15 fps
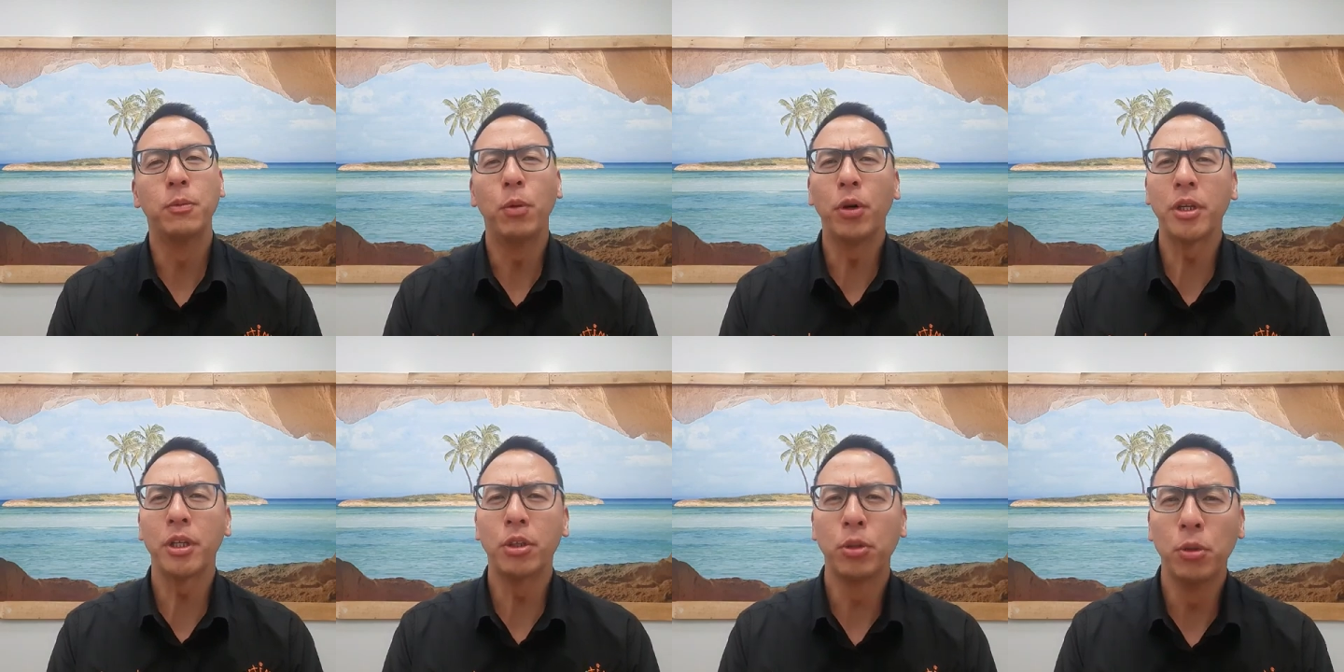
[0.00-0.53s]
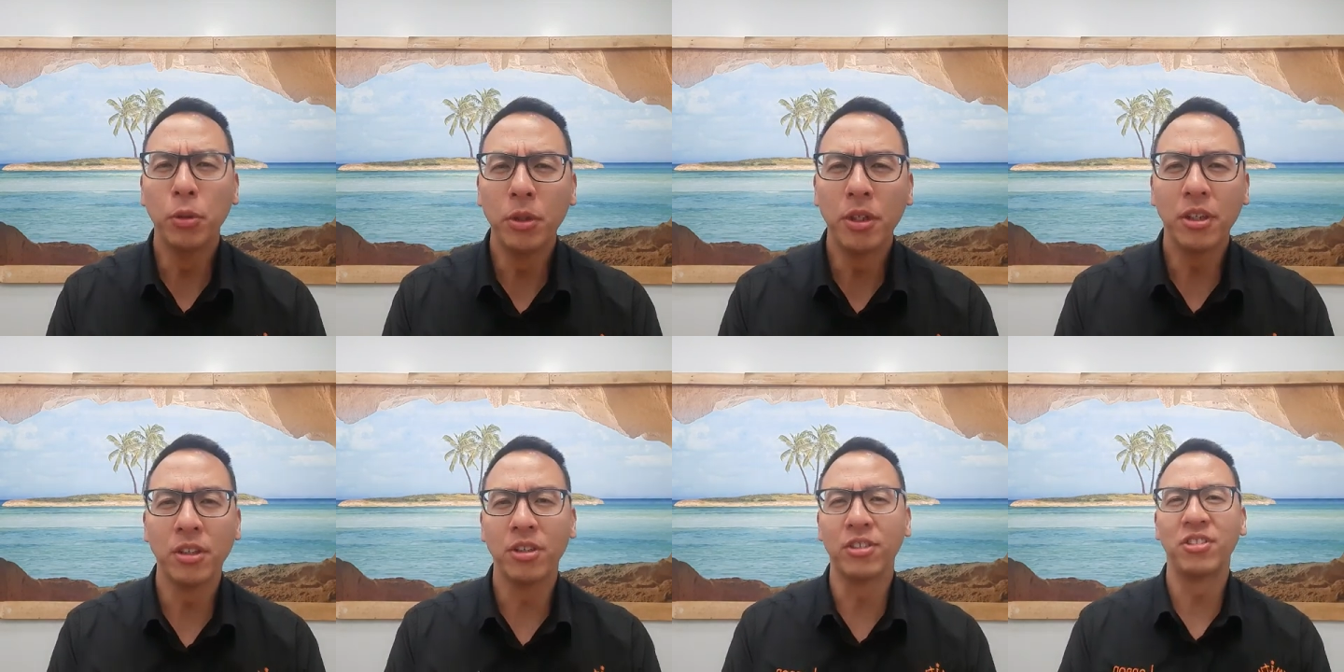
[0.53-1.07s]
more than two
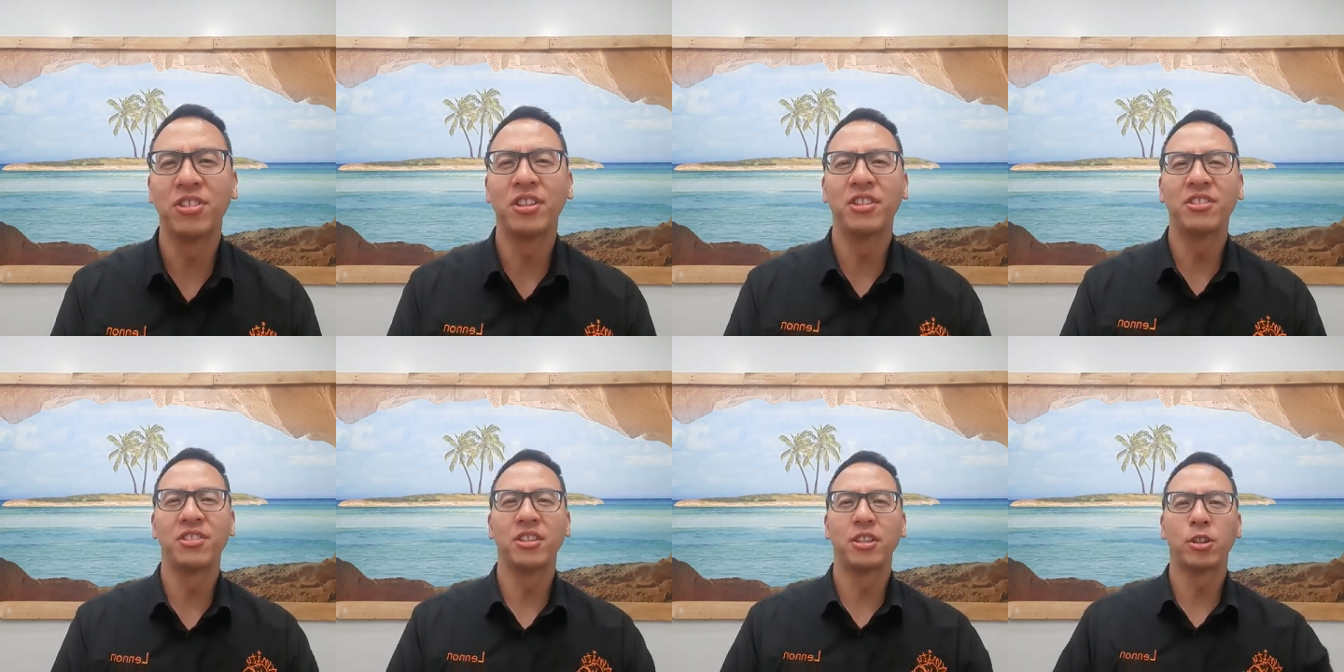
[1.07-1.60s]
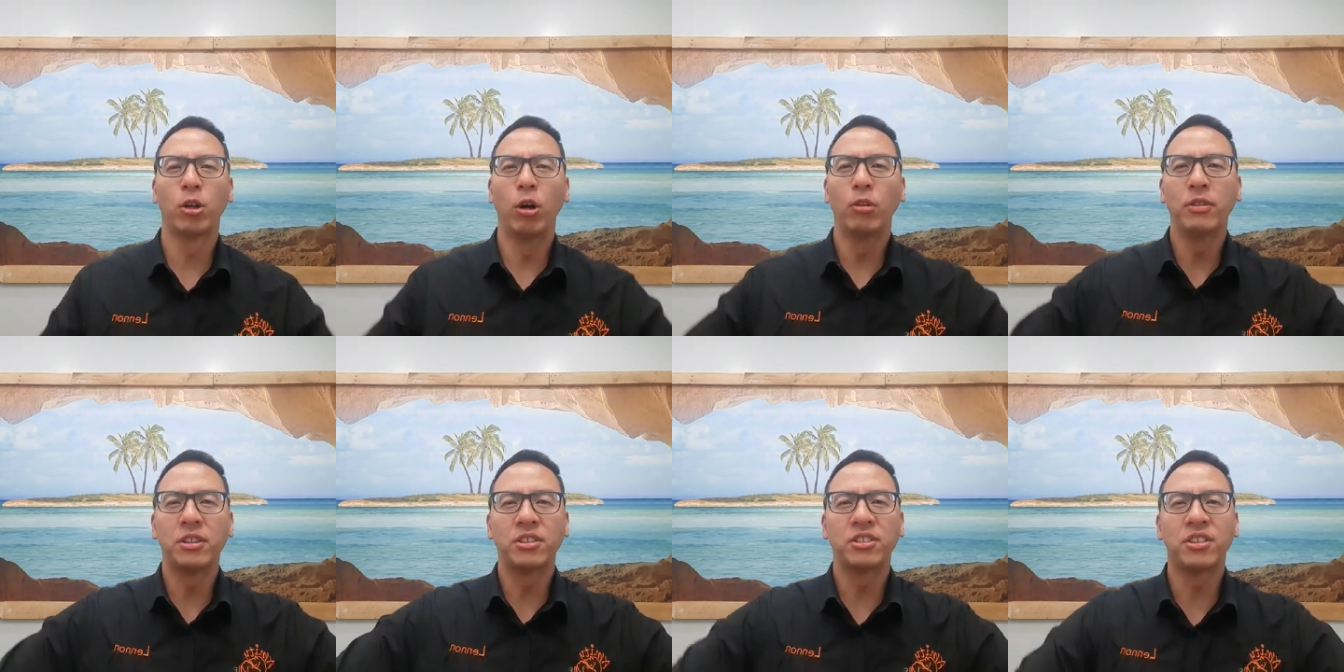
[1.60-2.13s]
years since the
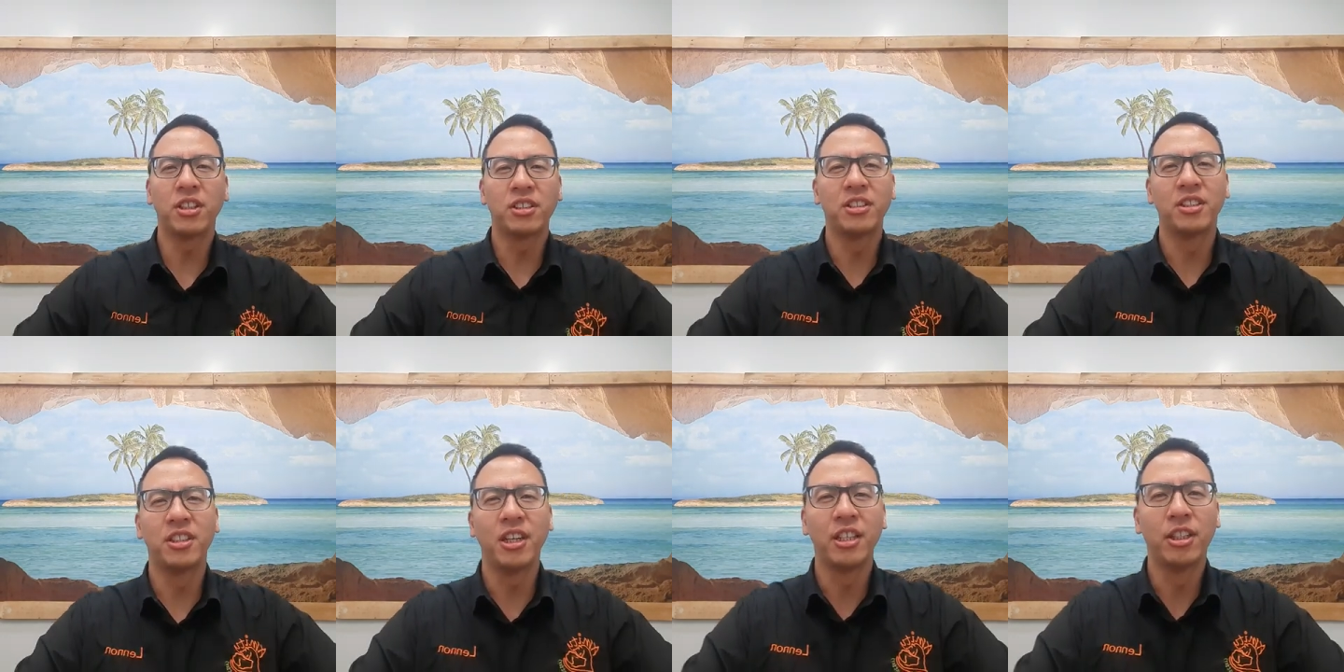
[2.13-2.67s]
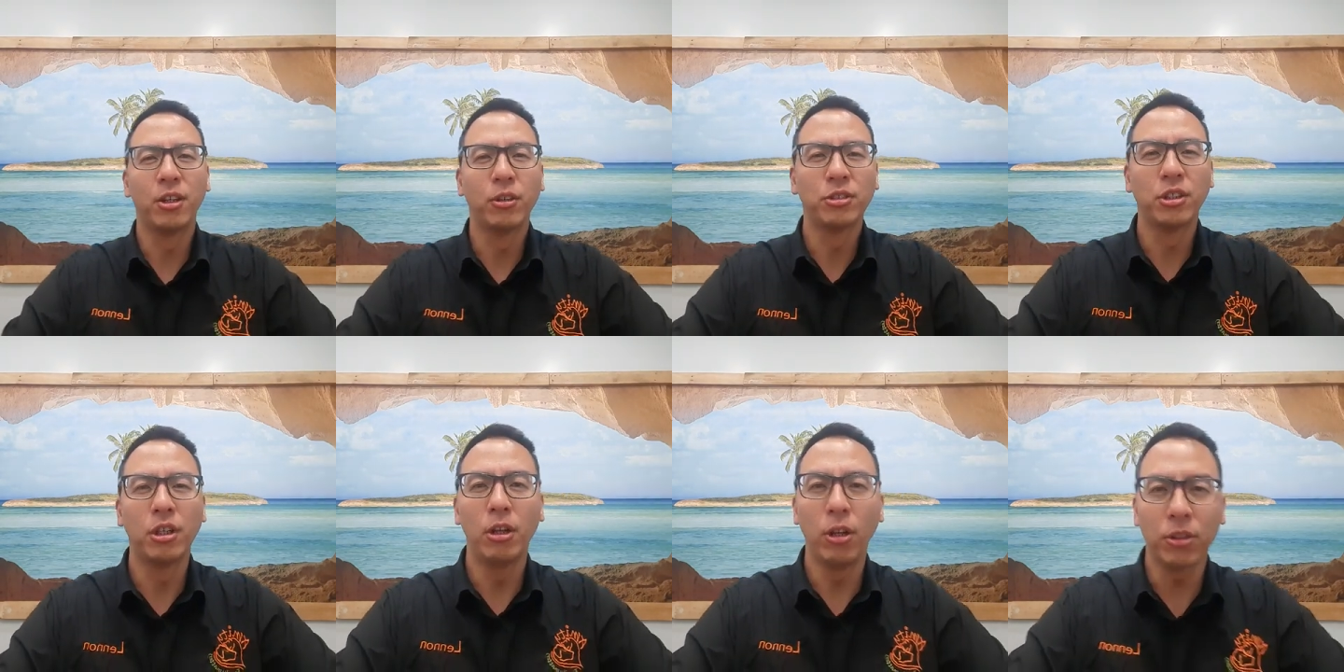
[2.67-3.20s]
COVID started and there
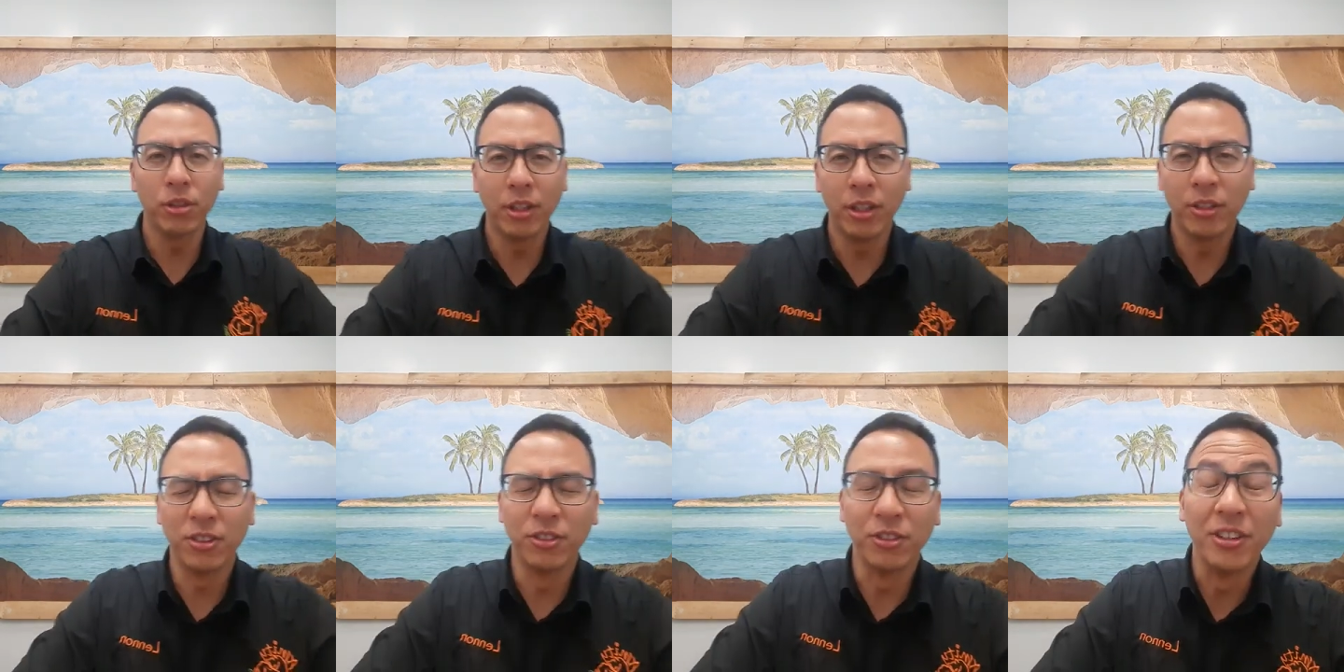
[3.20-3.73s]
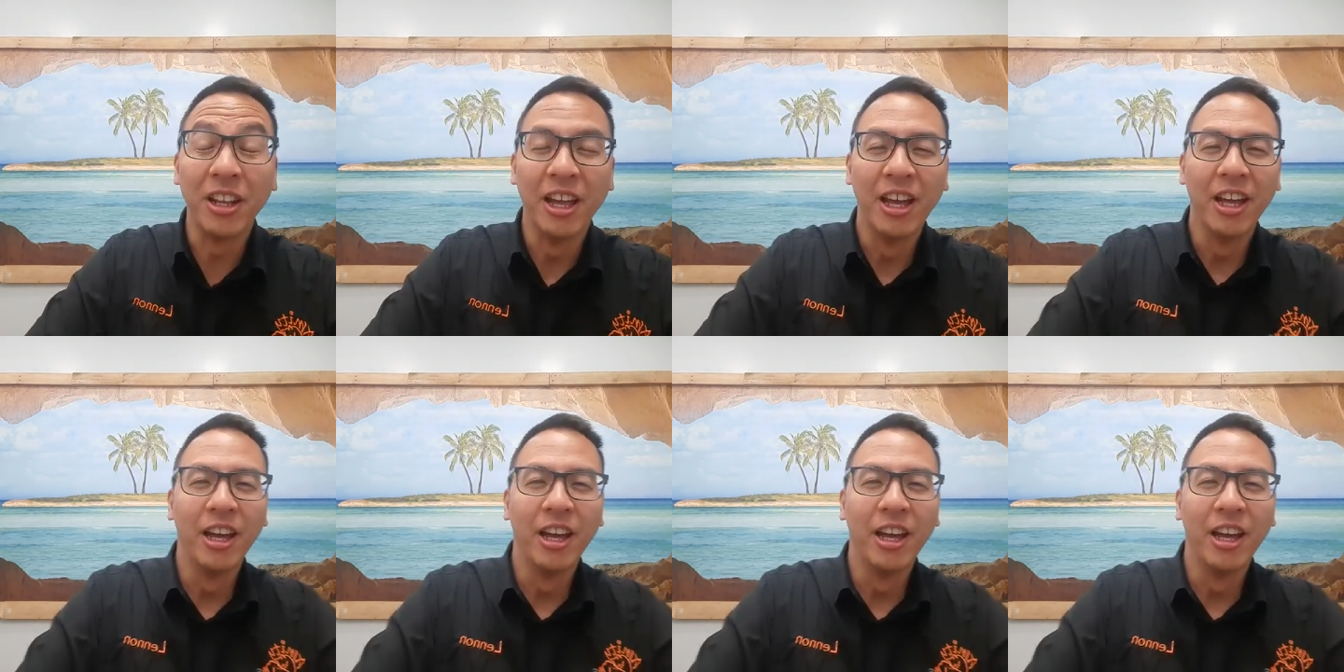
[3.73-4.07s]
was a lockdown.